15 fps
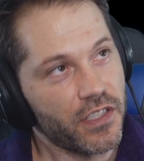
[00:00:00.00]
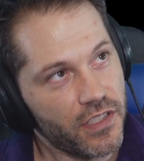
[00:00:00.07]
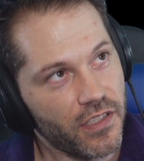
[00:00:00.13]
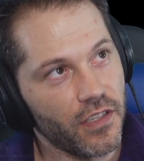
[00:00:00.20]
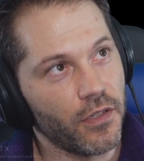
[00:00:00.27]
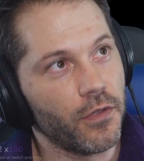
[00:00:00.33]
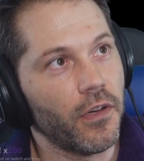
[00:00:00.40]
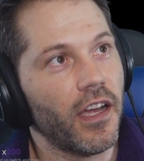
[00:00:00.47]

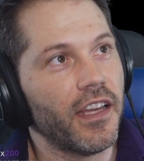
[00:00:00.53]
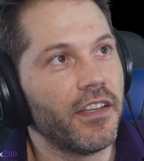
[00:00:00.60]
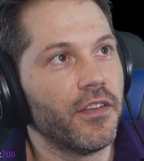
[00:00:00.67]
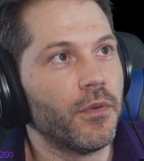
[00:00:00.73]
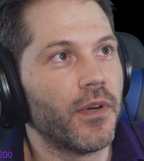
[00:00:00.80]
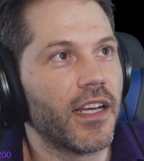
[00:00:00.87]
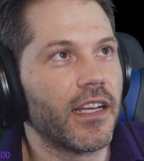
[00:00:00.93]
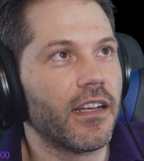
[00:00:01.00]
So I do
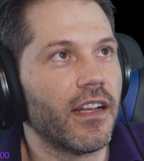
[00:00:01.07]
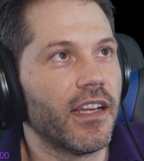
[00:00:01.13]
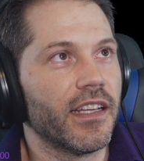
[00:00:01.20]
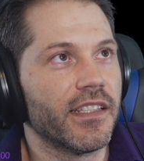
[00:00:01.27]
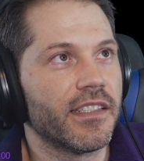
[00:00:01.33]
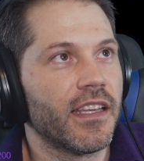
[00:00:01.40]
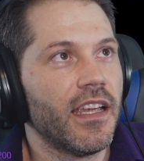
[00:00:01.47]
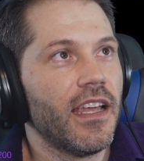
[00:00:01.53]

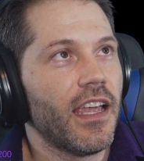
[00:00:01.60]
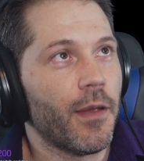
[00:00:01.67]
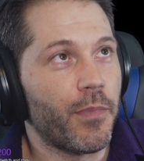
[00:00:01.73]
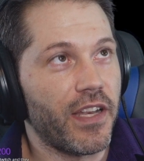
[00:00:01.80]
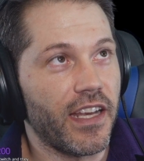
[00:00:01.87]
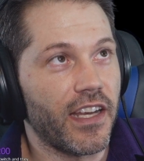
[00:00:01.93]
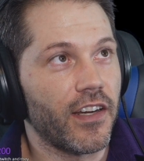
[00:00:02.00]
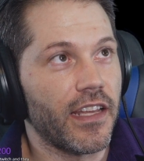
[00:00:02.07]
recognize, and
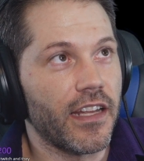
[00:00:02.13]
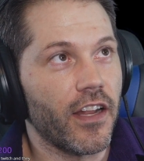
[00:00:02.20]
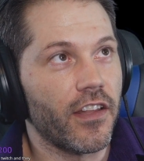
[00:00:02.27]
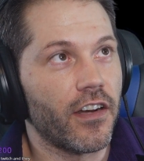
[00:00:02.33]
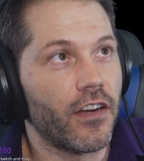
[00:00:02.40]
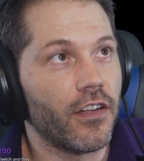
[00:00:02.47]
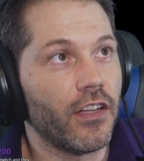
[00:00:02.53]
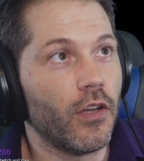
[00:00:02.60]
particularly in
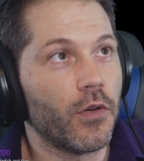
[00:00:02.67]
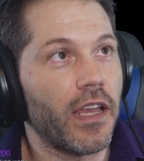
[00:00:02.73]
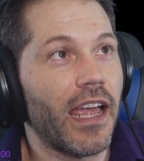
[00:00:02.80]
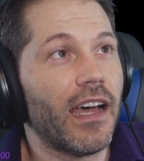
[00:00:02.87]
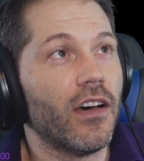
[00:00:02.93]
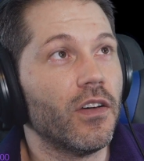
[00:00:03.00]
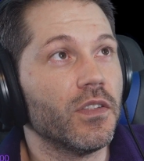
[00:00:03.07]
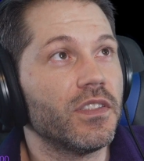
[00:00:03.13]
other
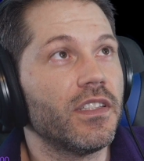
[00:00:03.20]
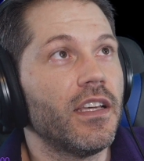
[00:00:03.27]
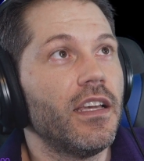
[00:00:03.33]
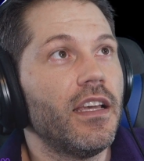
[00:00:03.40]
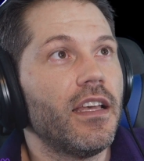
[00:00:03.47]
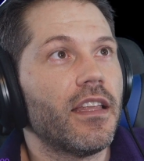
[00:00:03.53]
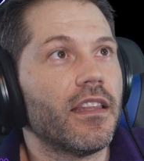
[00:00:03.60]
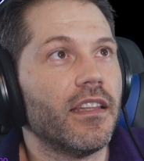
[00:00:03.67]
locales,
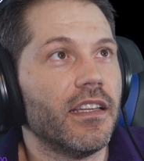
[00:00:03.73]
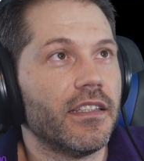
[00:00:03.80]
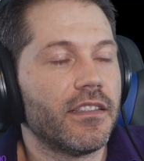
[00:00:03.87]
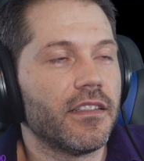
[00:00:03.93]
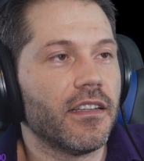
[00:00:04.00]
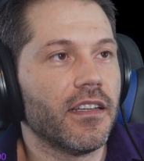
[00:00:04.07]
that